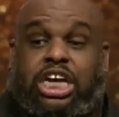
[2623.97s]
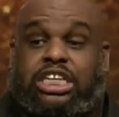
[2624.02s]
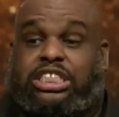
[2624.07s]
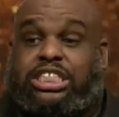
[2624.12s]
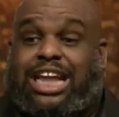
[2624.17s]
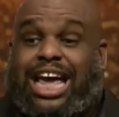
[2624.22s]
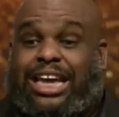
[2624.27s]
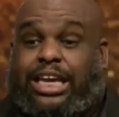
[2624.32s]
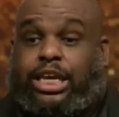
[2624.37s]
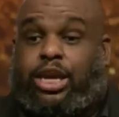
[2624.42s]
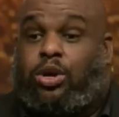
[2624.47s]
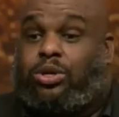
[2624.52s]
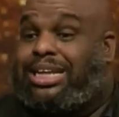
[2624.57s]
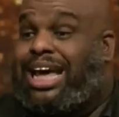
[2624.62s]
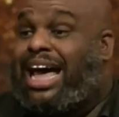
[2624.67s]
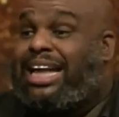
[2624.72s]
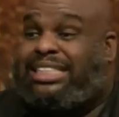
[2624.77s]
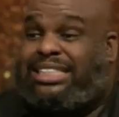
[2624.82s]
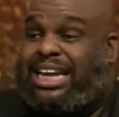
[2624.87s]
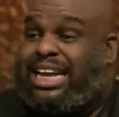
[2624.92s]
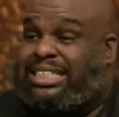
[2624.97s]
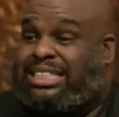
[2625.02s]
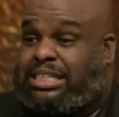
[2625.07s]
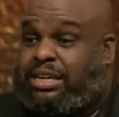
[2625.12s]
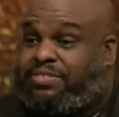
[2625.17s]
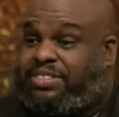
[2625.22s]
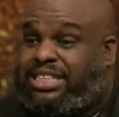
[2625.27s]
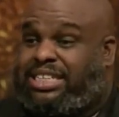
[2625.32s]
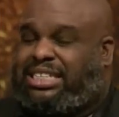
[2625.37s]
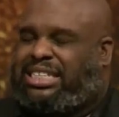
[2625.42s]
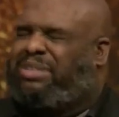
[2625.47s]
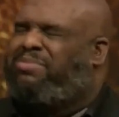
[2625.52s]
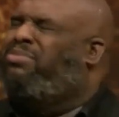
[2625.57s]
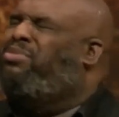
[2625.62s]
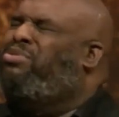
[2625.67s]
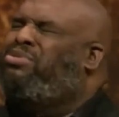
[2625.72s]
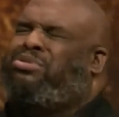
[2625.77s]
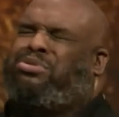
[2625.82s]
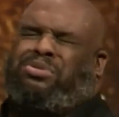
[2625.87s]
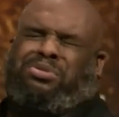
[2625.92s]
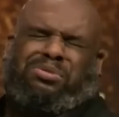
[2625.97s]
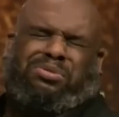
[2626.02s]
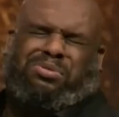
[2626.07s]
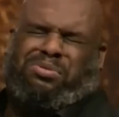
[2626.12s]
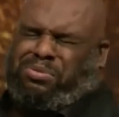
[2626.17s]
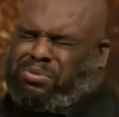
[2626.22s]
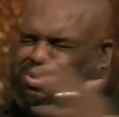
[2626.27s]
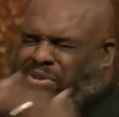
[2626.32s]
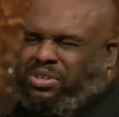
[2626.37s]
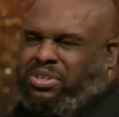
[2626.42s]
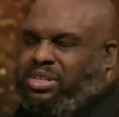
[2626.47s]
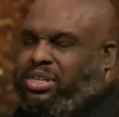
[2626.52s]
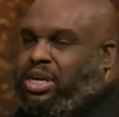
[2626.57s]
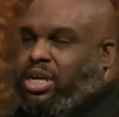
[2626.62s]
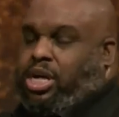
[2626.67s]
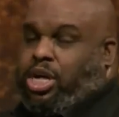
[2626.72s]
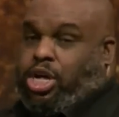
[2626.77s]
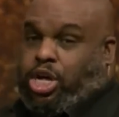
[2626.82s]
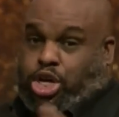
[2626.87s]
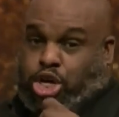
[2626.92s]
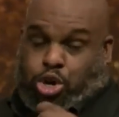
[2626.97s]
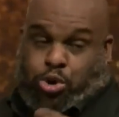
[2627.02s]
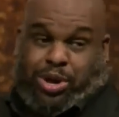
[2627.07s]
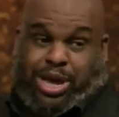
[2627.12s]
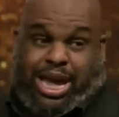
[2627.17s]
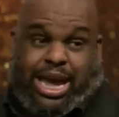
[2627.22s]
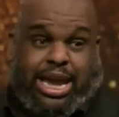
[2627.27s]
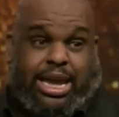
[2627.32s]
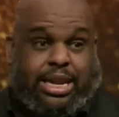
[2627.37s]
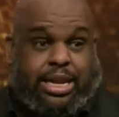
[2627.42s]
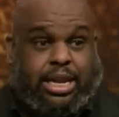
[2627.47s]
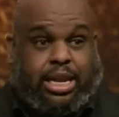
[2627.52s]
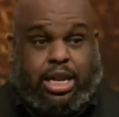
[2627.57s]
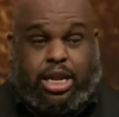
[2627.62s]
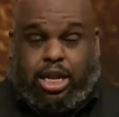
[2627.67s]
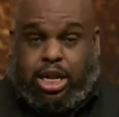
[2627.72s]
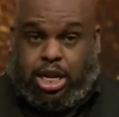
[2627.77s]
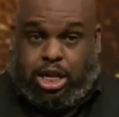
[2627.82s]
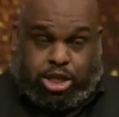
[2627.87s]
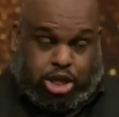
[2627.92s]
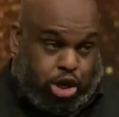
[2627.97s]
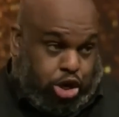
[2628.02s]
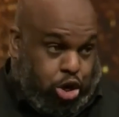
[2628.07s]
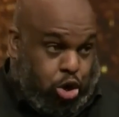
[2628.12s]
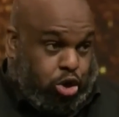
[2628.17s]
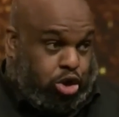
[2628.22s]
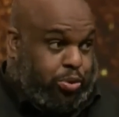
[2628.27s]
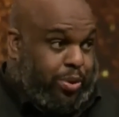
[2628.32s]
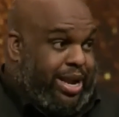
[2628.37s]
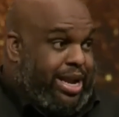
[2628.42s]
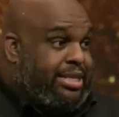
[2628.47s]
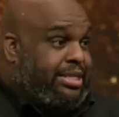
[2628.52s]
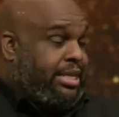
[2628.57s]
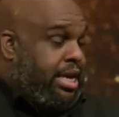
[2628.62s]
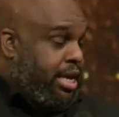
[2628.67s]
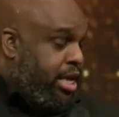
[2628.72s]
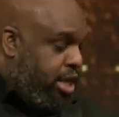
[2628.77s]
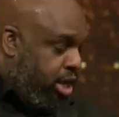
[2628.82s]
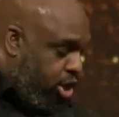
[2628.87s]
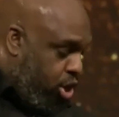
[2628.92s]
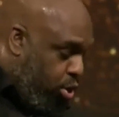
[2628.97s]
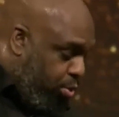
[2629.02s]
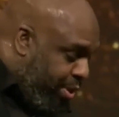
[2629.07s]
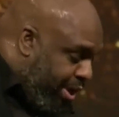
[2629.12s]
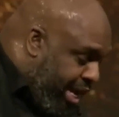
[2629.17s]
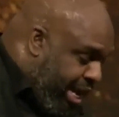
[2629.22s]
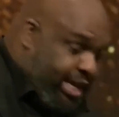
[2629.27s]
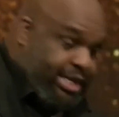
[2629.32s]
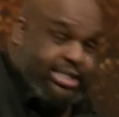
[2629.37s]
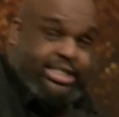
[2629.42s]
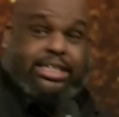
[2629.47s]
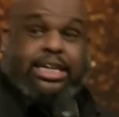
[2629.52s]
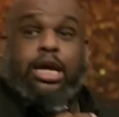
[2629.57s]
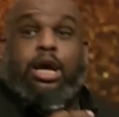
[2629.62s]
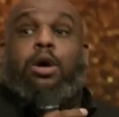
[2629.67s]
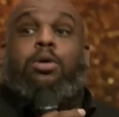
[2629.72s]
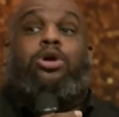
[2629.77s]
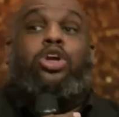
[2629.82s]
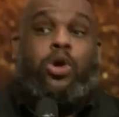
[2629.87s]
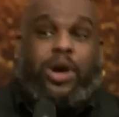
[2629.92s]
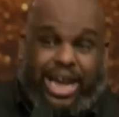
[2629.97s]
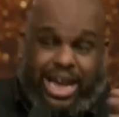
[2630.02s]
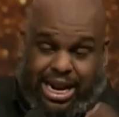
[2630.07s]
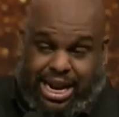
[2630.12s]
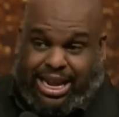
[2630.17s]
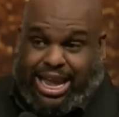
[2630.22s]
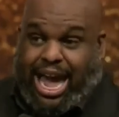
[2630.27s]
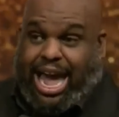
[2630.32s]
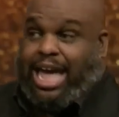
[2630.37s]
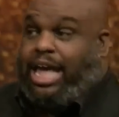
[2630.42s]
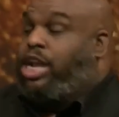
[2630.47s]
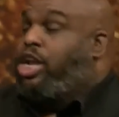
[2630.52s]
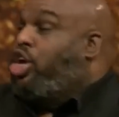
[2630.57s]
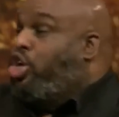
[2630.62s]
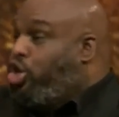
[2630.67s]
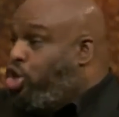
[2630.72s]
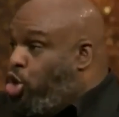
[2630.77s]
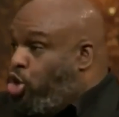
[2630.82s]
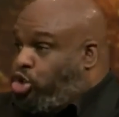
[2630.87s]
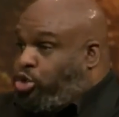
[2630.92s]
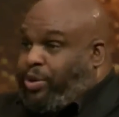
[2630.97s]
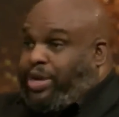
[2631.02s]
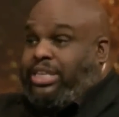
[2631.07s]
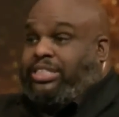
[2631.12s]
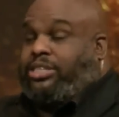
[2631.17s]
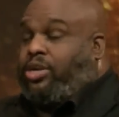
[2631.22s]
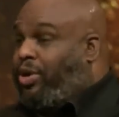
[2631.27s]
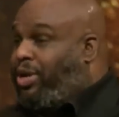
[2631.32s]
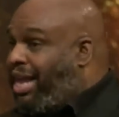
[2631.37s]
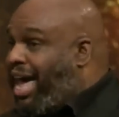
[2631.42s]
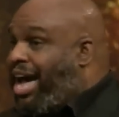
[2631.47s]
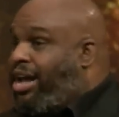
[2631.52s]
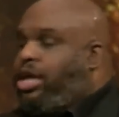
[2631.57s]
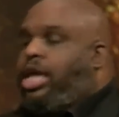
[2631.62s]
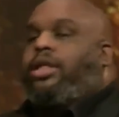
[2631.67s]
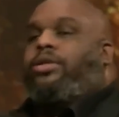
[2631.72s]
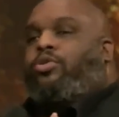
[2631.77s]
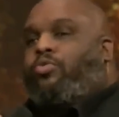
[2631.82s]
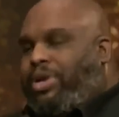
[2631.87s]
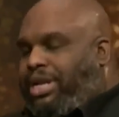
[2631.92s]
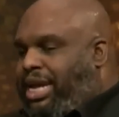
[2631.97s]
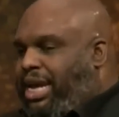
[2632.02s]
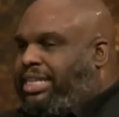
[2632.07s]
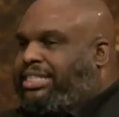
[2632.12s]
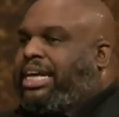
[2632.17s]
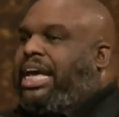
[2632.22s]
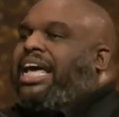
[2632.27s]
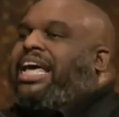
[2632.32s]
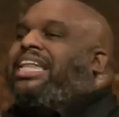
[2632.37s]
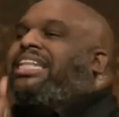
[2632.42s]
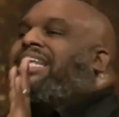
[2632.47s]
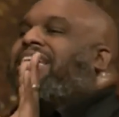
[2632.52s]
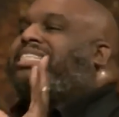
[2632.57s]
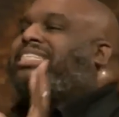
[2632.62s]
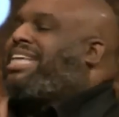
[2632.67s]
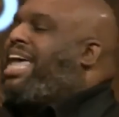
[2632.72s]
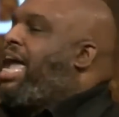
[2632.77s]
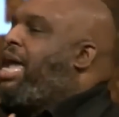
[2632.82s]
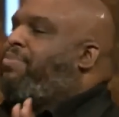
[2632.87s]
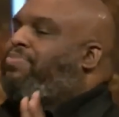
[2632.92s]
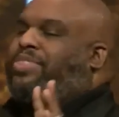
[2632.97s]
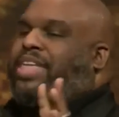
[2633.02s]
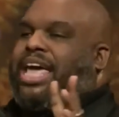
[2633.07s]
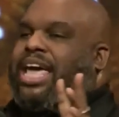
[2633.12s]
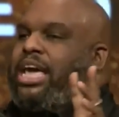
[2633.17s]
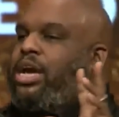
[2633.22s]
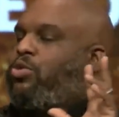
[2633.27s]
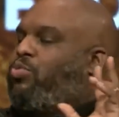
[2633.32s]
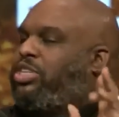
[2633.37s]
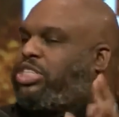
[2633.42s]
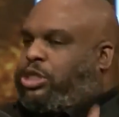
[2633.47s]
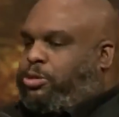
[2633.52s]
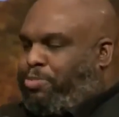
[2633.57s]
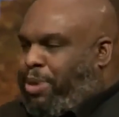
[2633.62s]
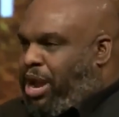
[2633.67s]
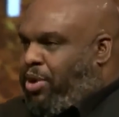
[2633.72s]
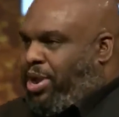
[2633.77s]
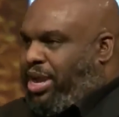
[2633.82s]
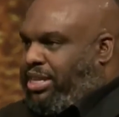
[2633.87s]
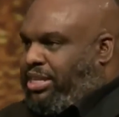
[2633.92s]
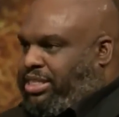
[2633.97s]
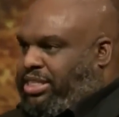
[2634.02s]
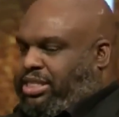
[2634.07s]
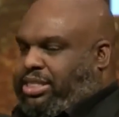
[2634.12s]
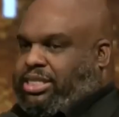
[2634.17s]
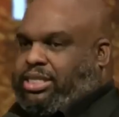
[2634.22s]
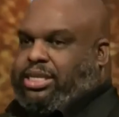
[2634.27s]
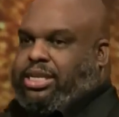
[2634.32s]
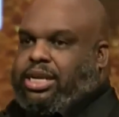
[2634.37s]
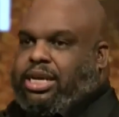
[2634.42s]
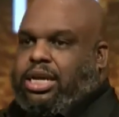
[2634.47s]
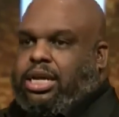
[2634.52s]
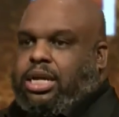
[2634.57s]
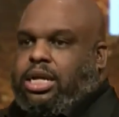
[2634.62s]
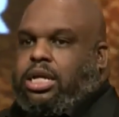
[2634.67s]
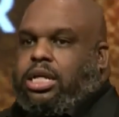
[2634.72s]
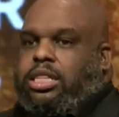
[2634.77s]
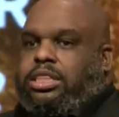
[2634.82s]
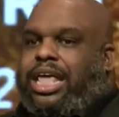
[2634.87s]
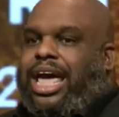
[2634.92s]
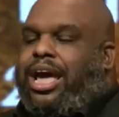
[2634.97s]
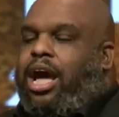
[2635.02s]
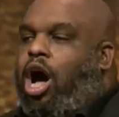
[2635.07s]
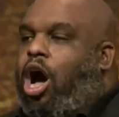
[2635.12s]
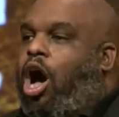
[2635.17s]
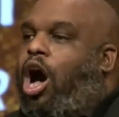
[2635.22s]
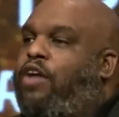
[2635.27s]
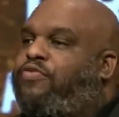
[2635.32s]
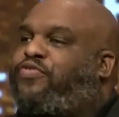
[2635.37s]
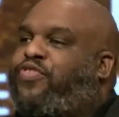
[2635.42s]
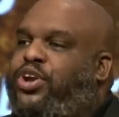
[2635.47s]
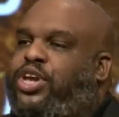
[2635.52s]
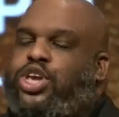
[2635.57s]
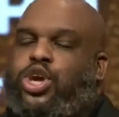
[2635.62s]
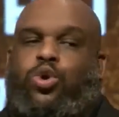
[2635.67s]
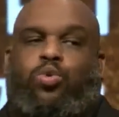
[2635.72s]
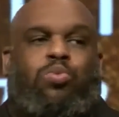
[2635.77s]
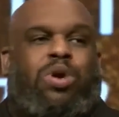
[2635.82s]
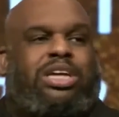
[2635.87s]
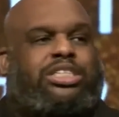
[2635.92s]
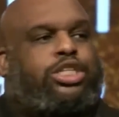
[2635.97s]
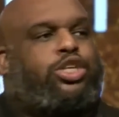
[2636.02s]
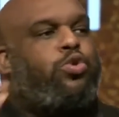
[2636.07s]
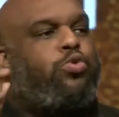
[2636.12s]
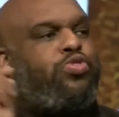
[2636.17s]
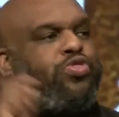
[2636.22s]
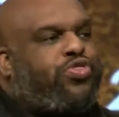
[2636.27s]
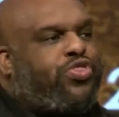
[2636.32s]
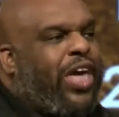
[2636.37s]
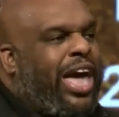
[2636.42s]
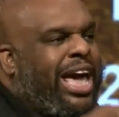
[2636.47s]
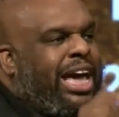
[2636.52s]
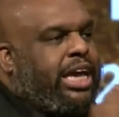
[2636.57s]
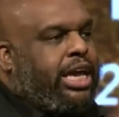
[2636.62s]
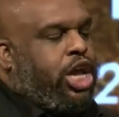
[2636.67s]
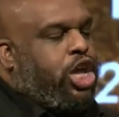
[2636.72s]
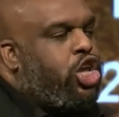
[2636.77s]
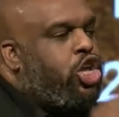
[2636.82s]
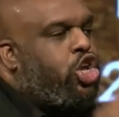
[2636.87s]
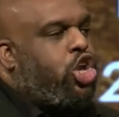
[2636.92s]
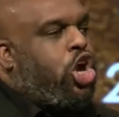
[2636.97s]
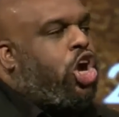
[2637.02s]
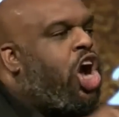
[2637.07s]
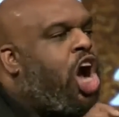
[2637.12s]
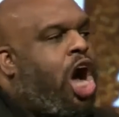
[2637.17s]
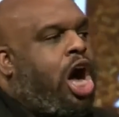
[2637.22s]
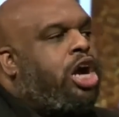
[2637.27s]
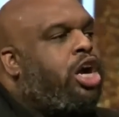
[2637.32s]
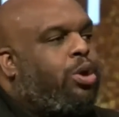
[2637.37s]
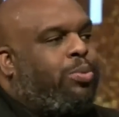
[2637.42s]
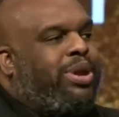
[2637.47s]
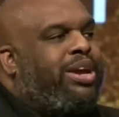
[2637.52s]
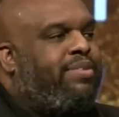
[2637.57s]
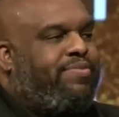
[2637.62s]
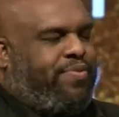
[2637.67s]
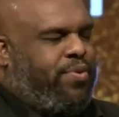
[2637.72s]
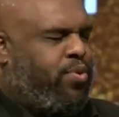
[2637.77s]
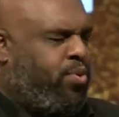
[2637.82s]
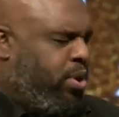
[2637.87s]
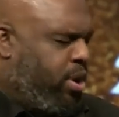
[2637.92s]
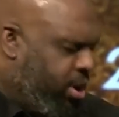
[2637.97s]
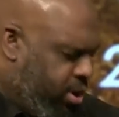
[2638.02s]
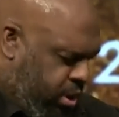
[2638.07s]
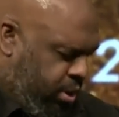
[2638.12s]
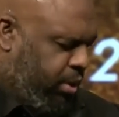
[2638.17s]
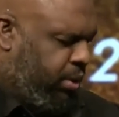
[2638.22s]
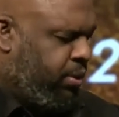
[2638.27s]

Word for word: Just like your digestive system. Ooh. You eat the nutrients, you release. You eat again, nutrients to allow release. The same thing with spirits. They offer you what you think you're hungering for.